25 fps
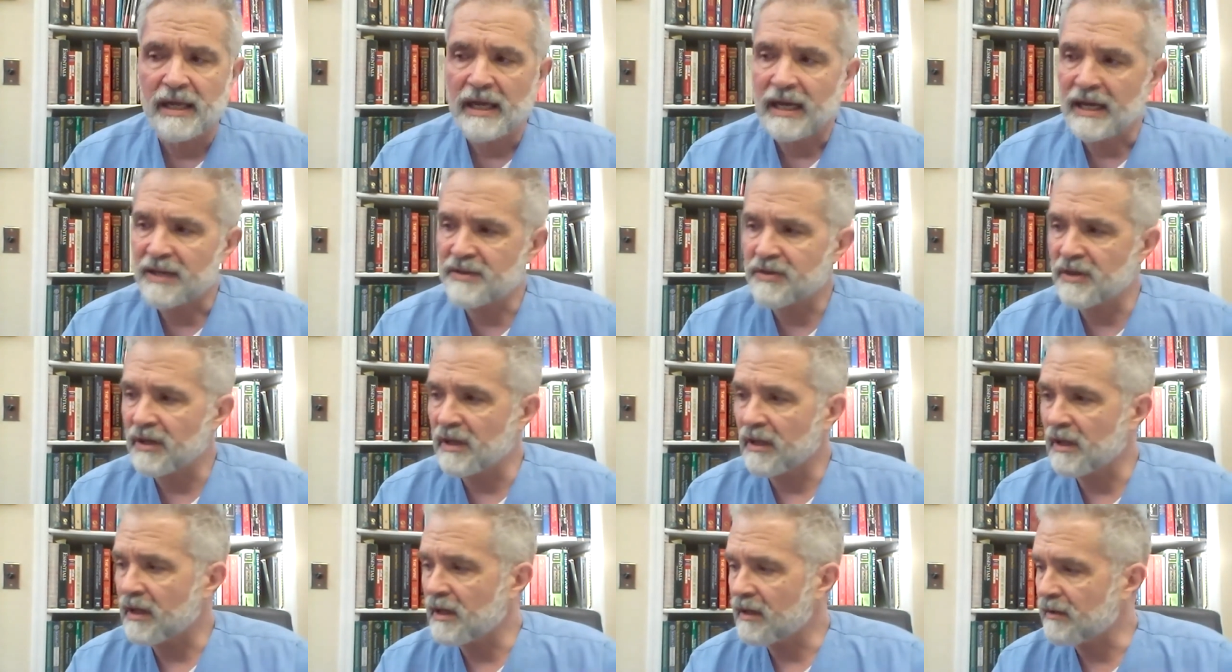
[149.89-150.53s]
I
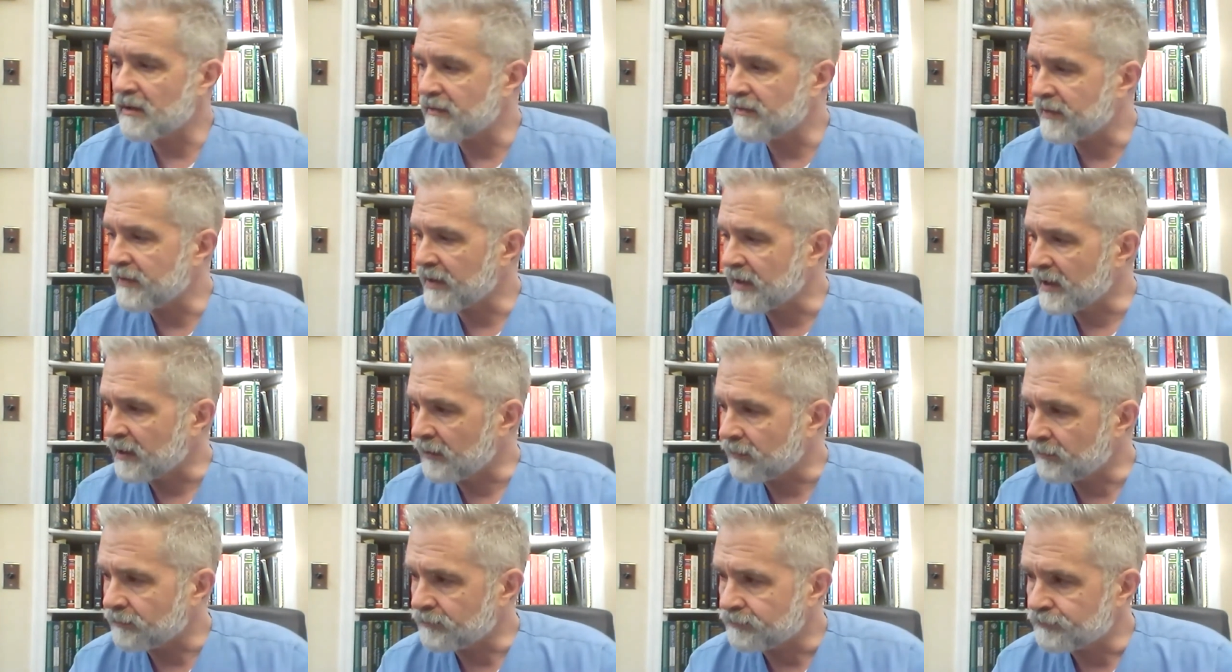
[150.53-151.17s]
treat a lot of
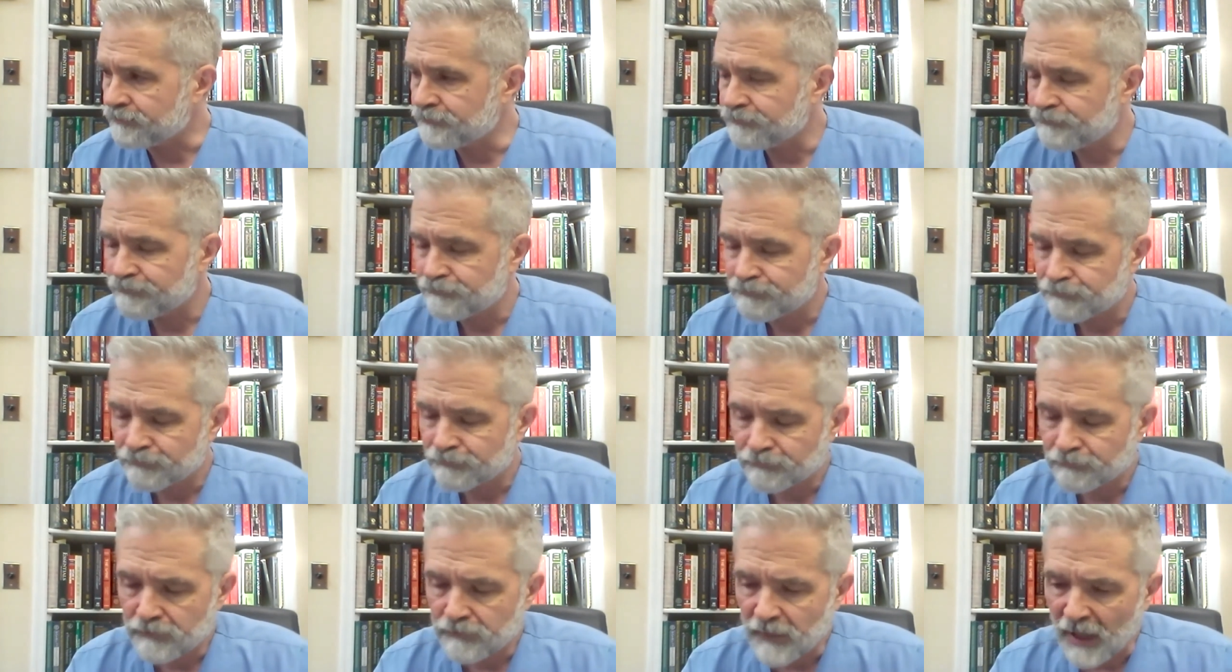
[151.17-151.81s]
um,
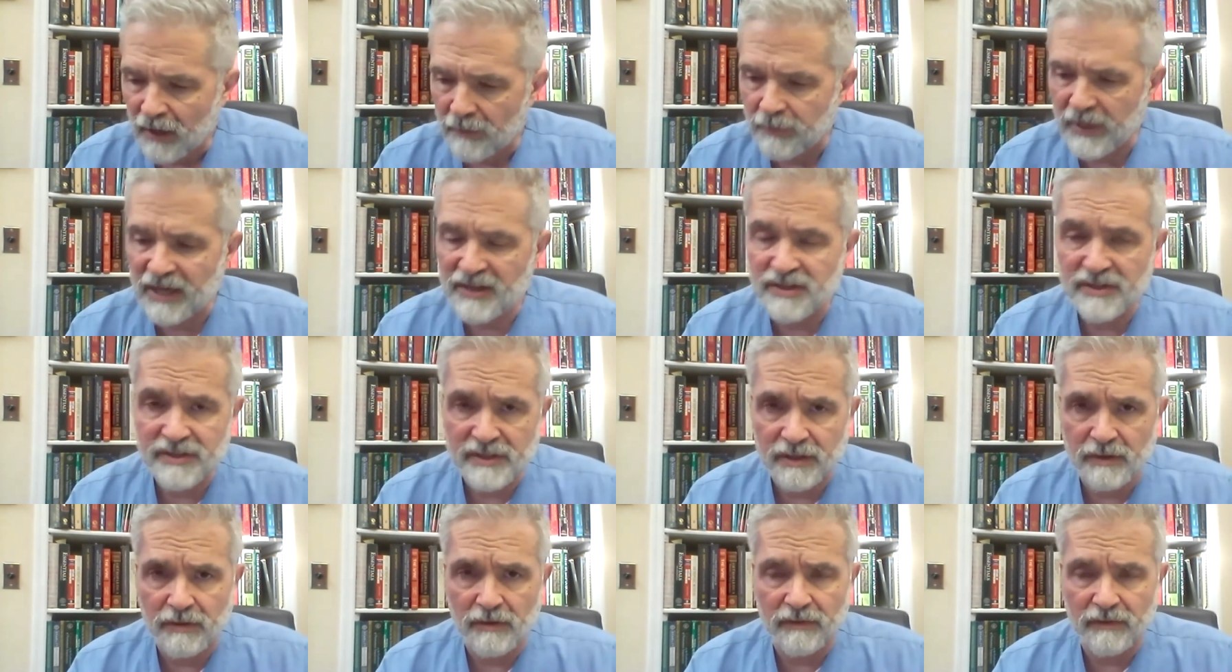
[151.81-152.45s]
patients
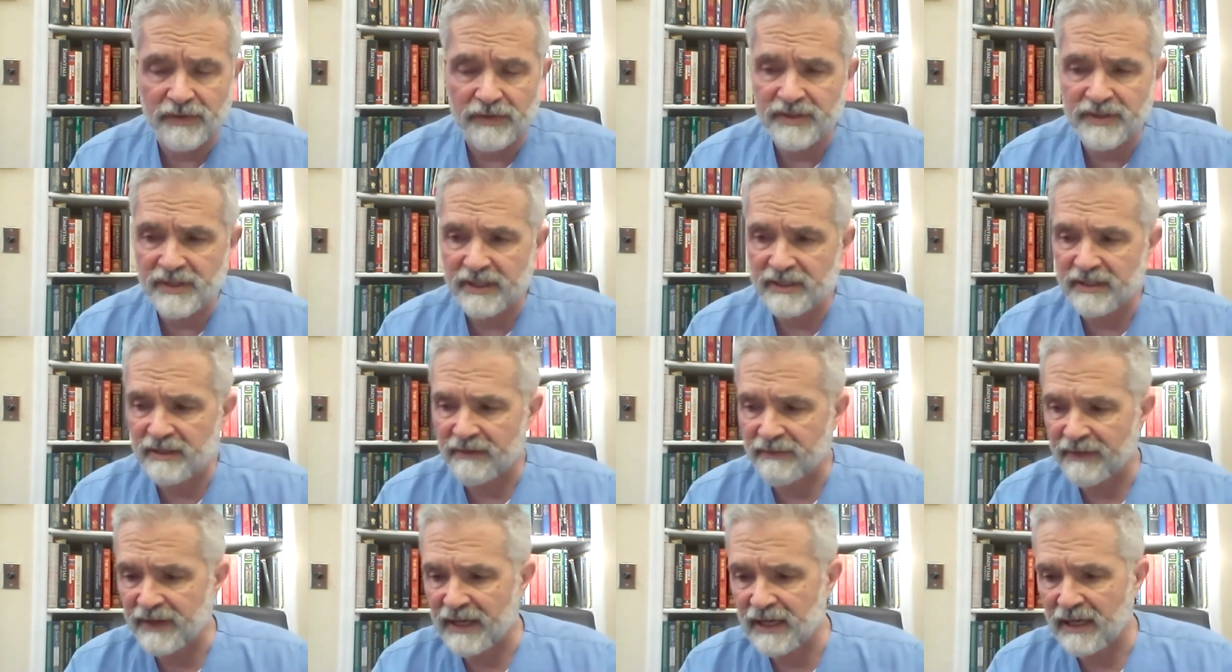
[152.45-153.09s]
that are over
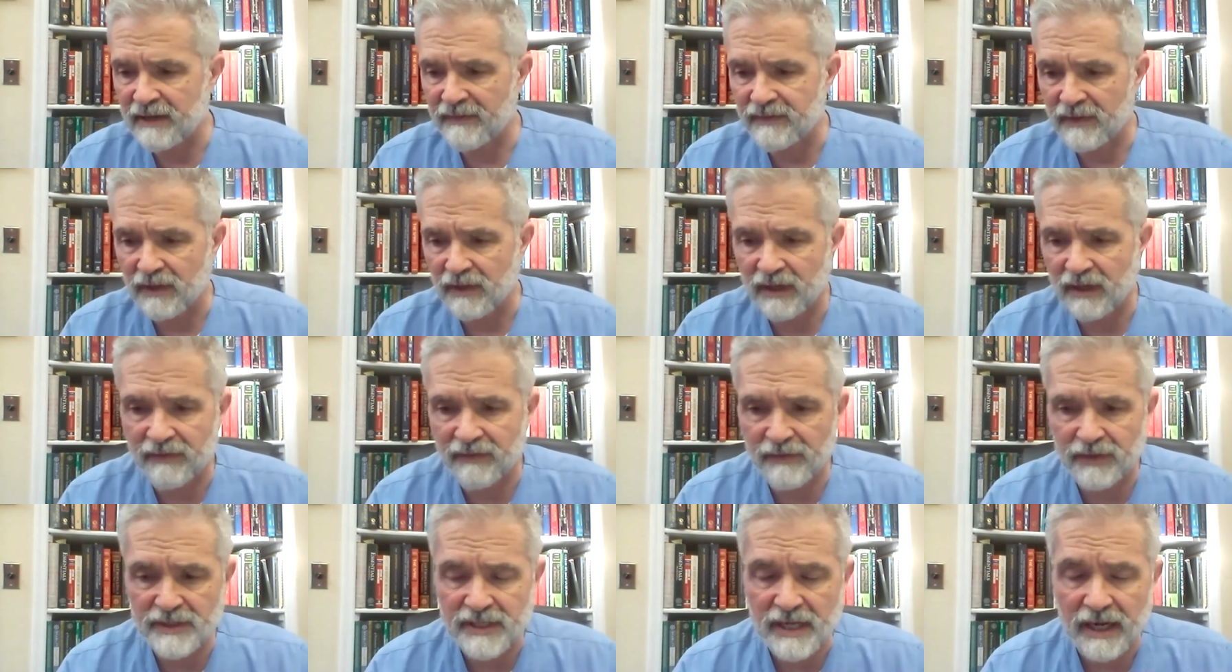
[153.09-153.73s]
65, a lot
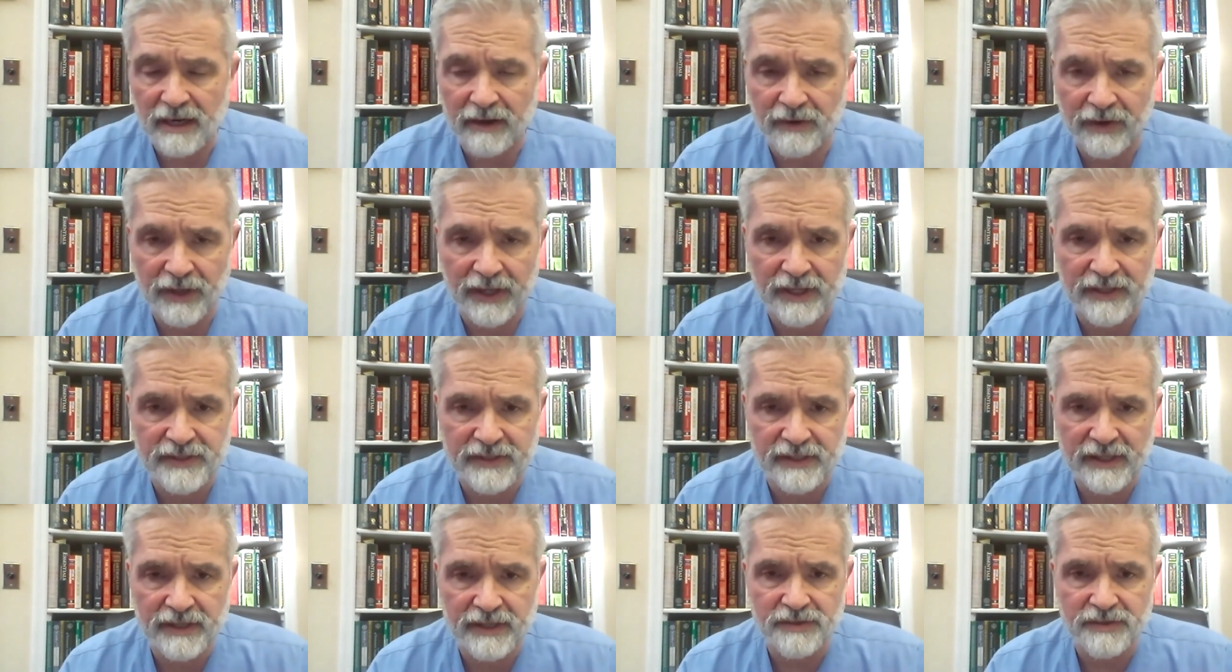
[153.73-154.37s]
of
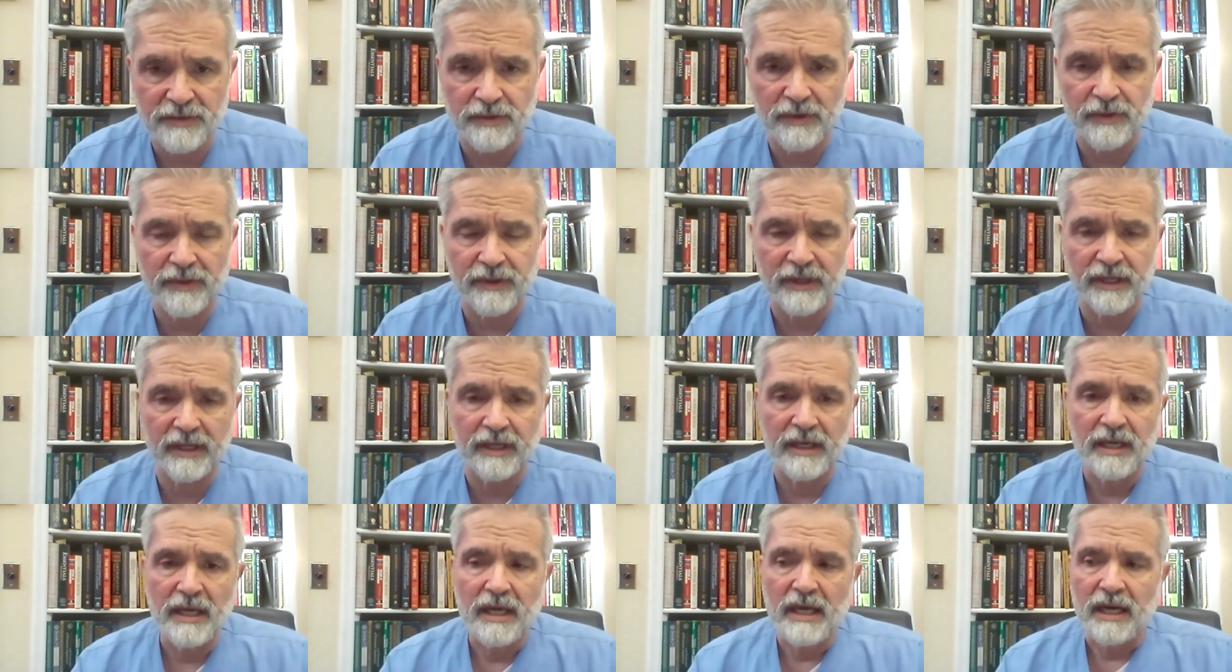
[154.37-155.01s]
retirees and that sort of thing,